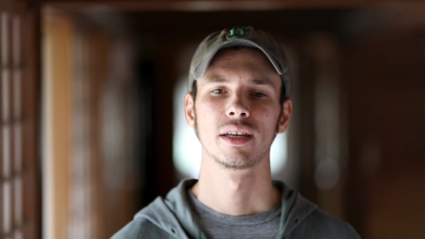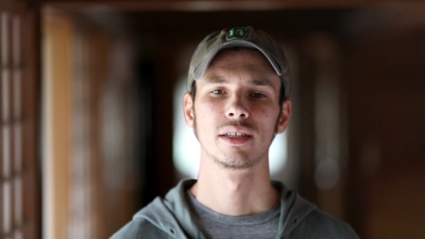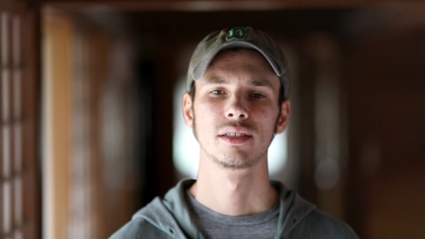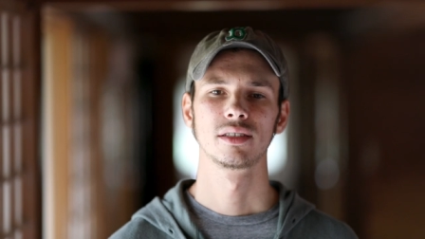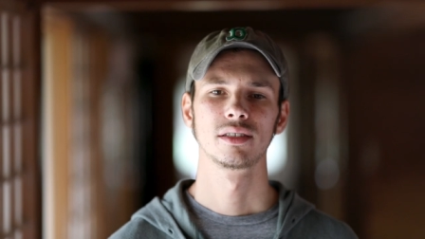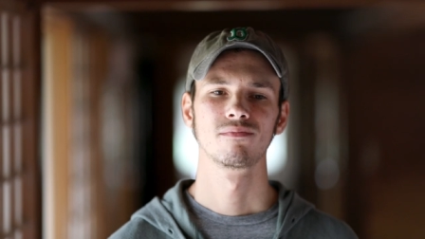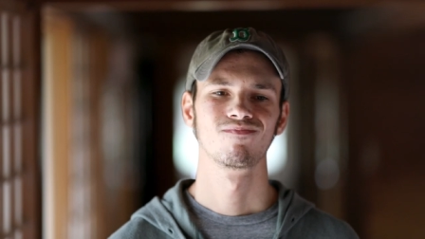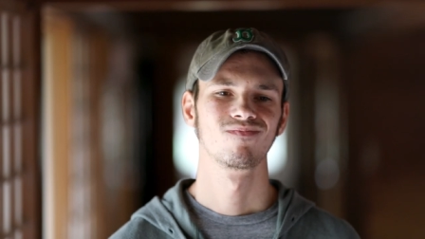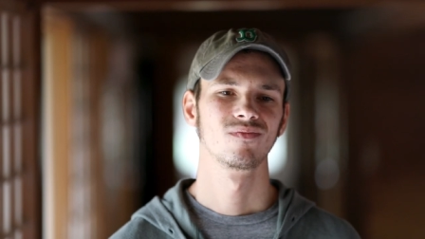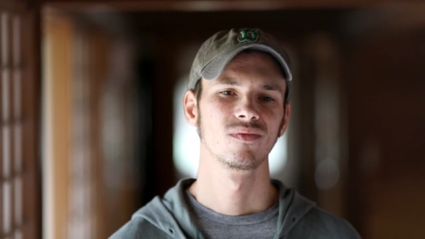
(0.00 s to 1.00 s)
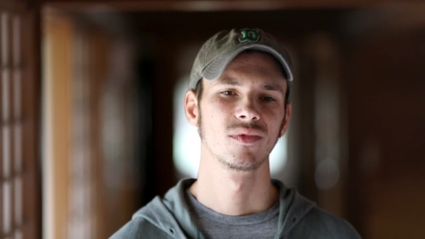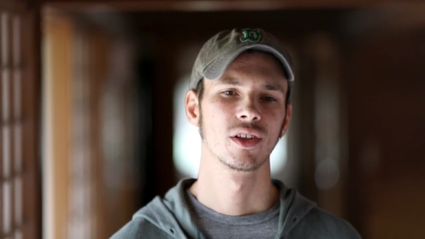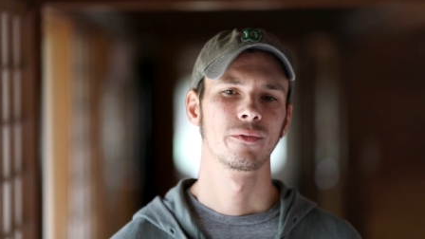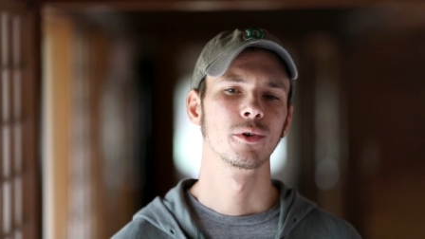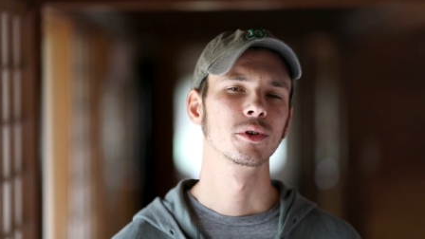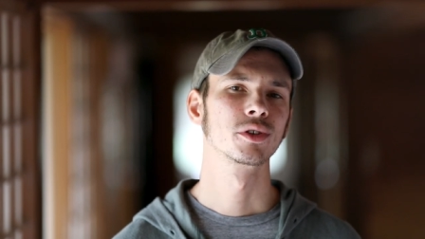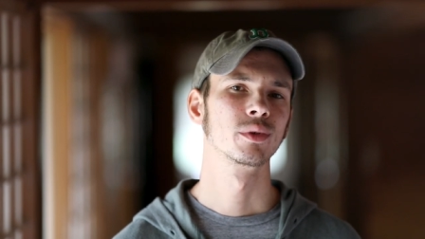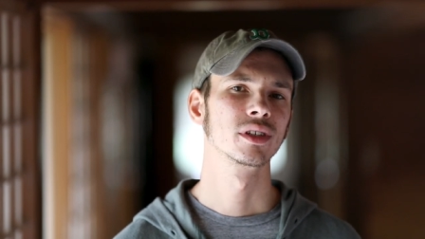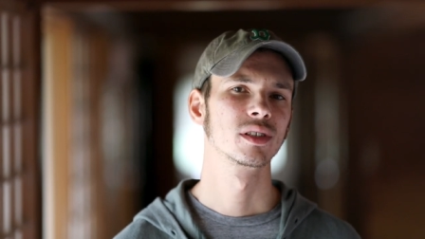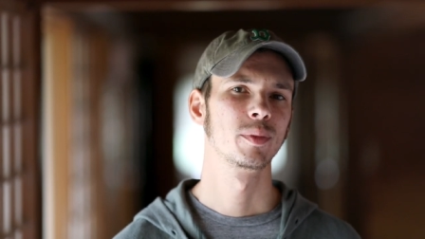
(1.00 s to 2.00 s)
And the focus
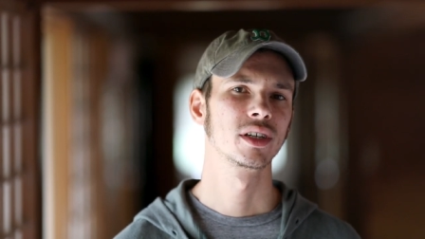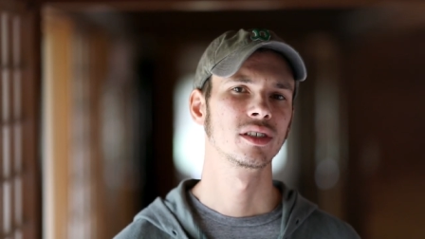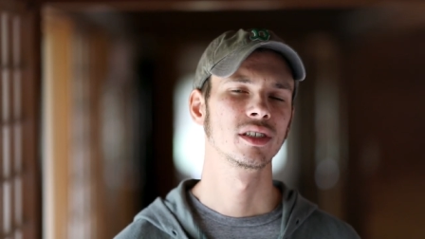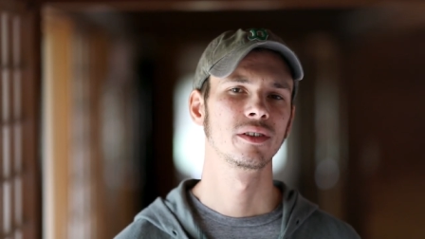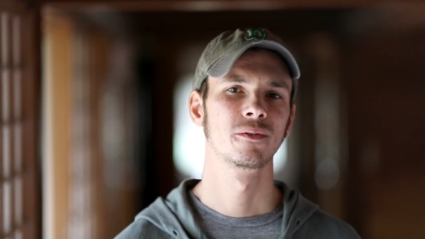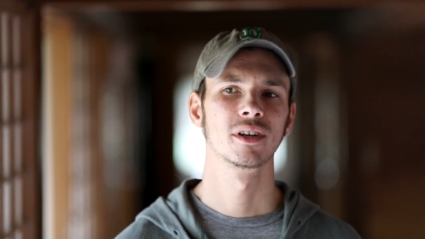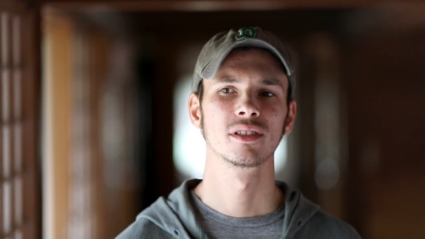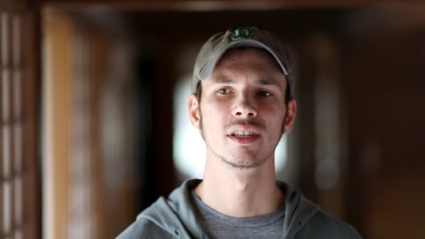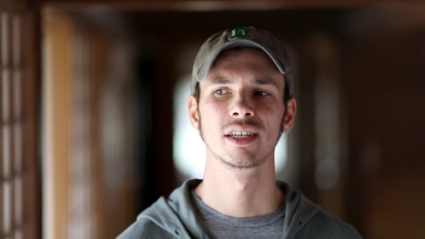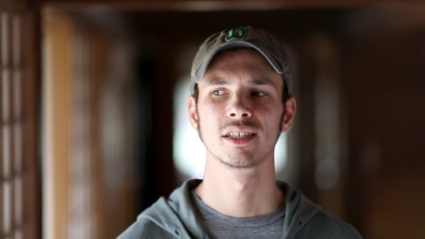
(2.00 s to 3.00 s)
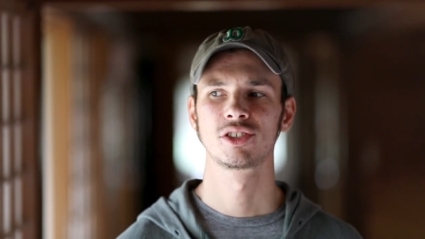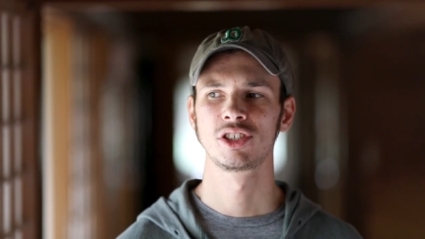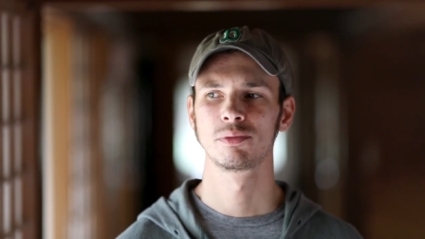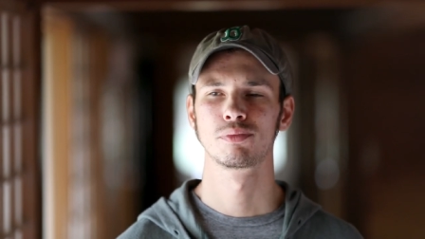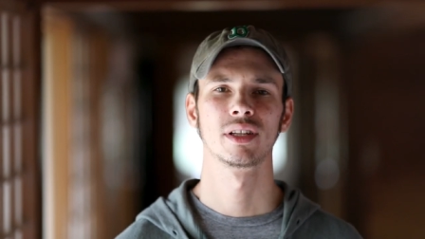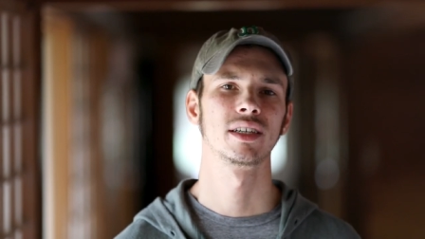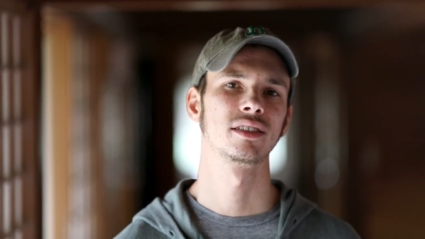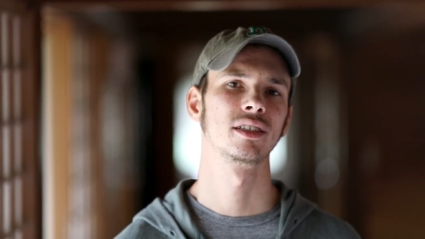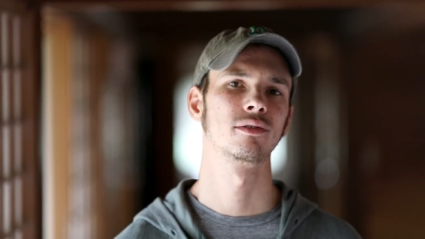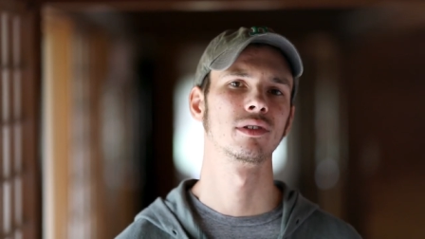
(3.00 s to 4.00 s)
ring especially felt like cheap
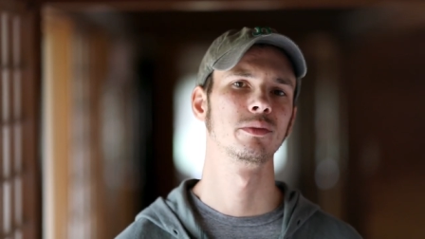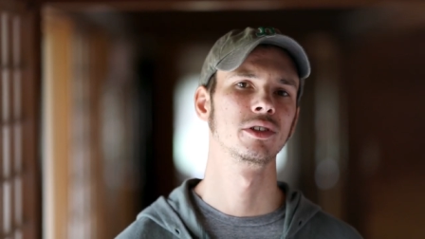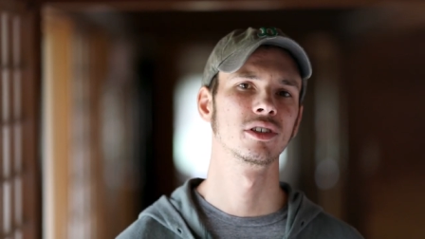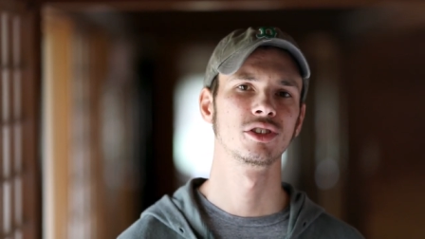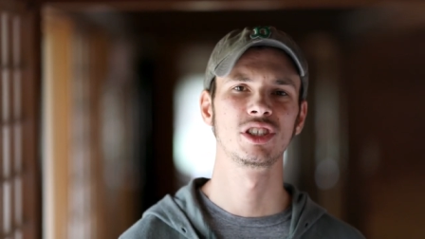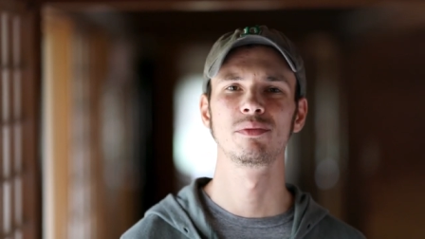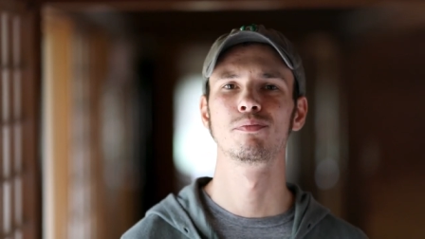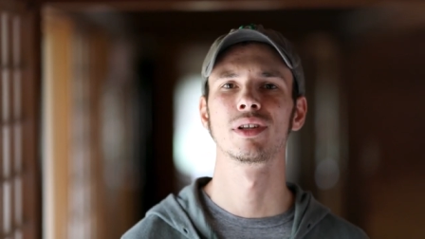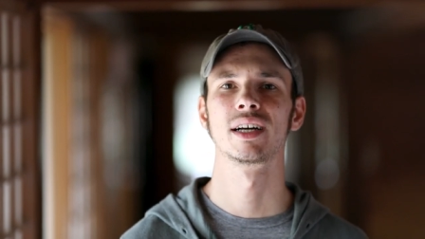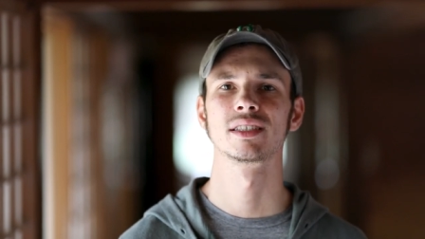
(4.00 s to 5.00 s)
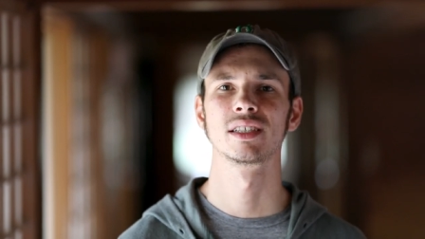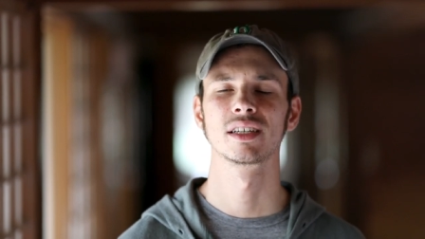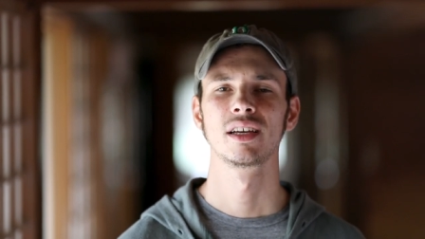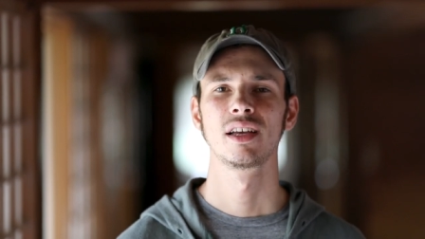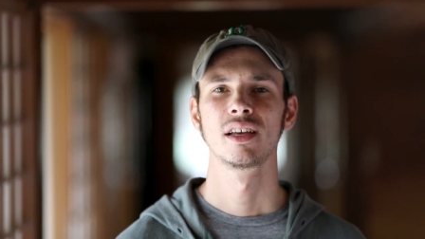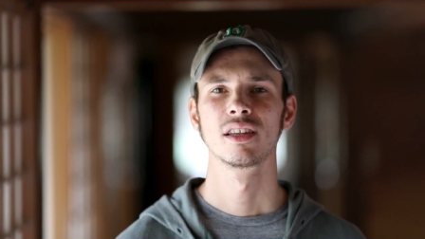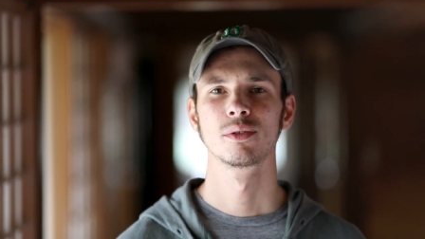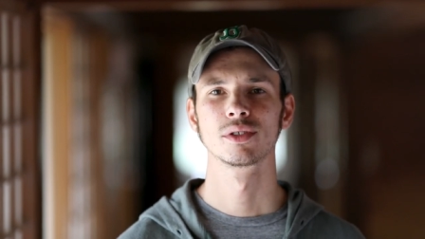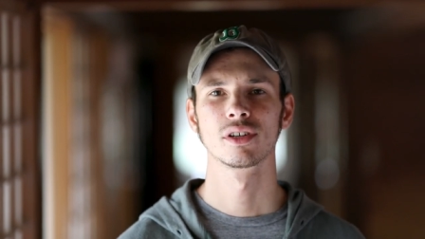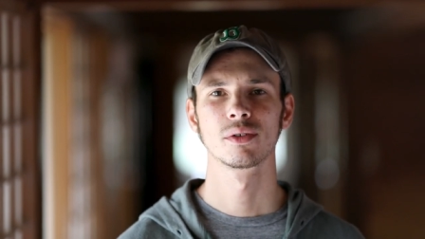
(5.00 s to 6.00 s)
plastic rubbing on cheap plastic.
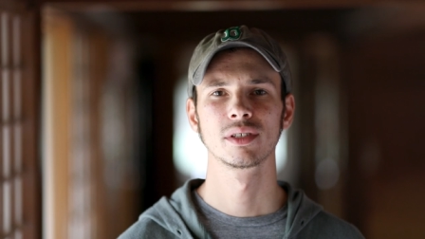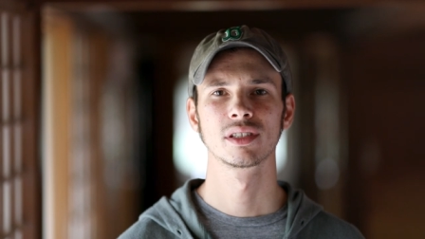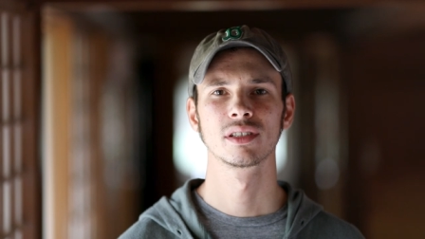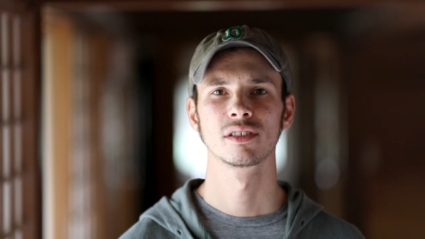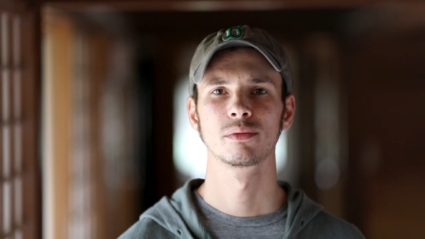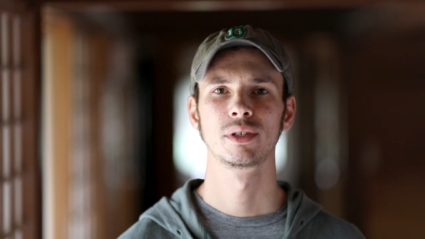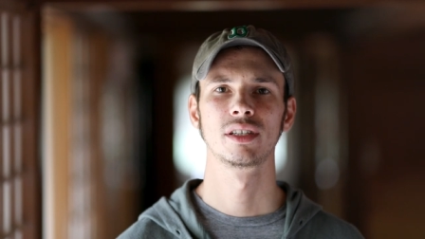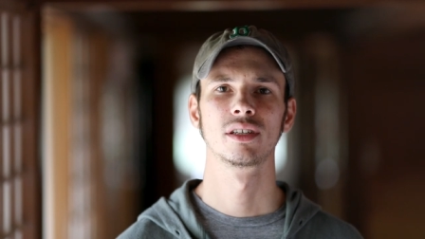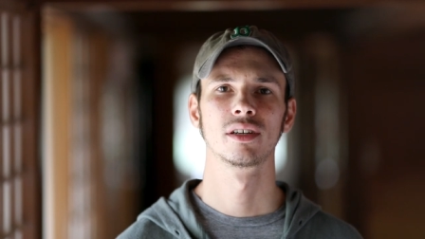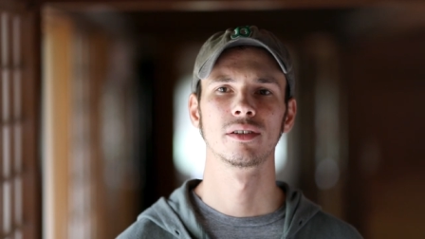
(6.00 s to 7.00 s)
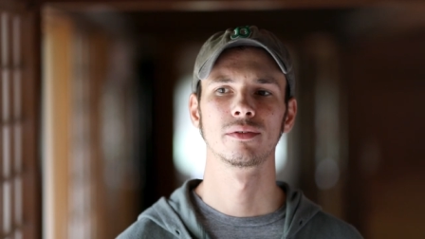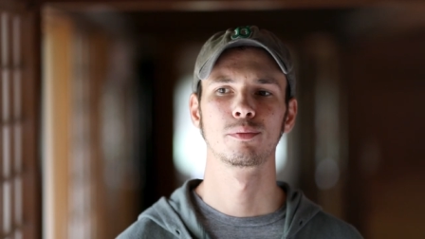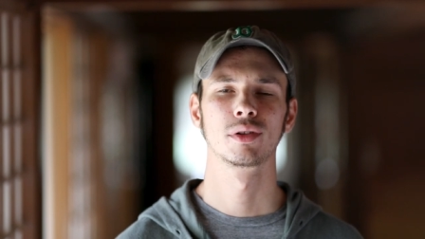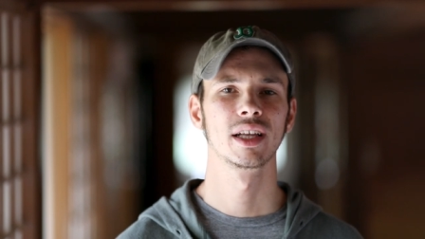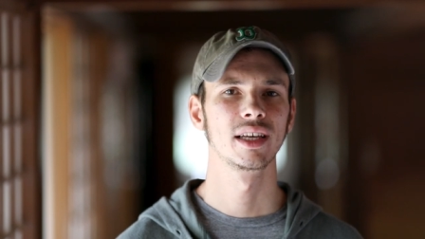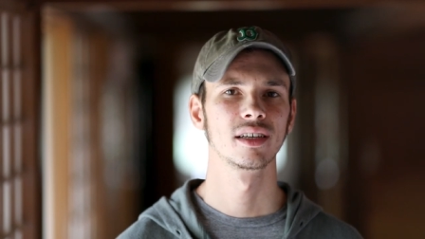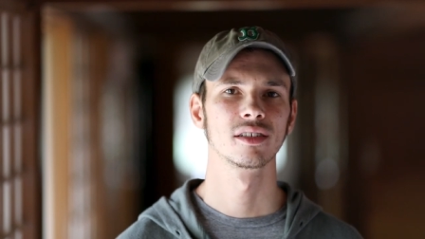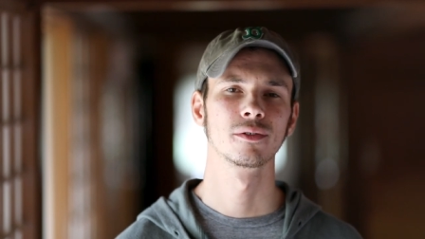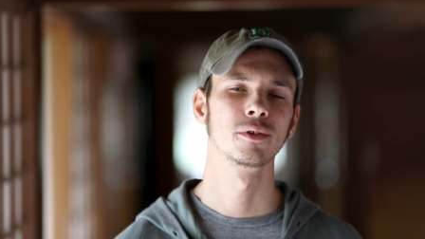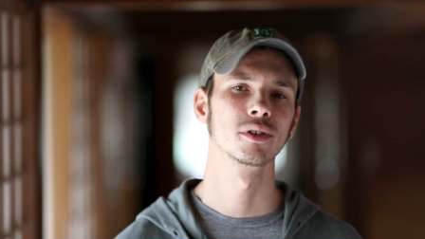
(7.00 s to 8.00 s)
There was always a little bit of play
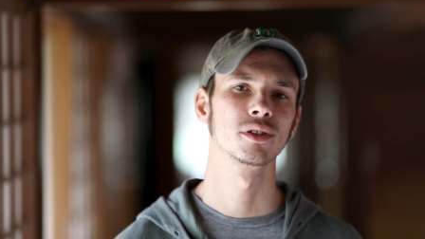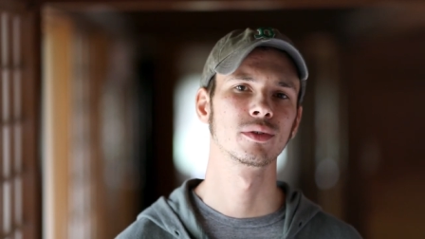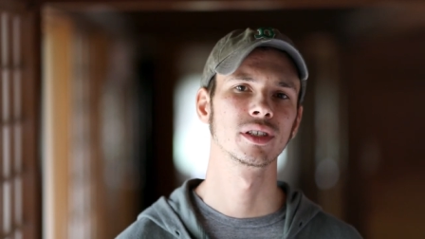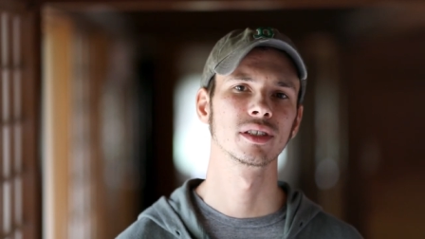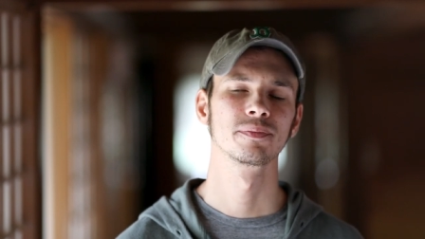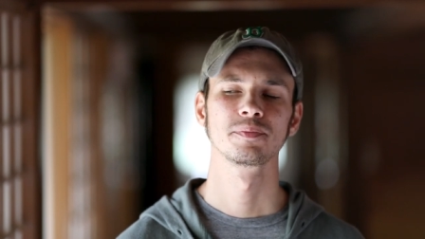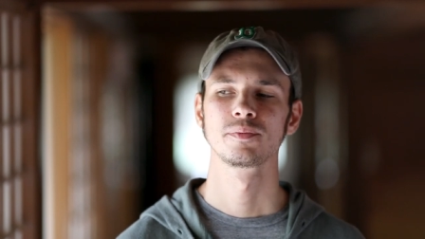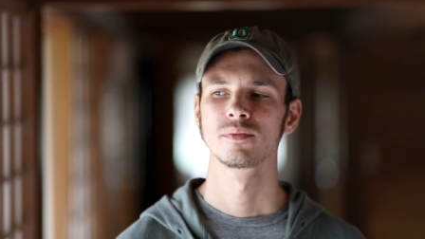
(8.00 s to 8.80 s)
in the focus ring.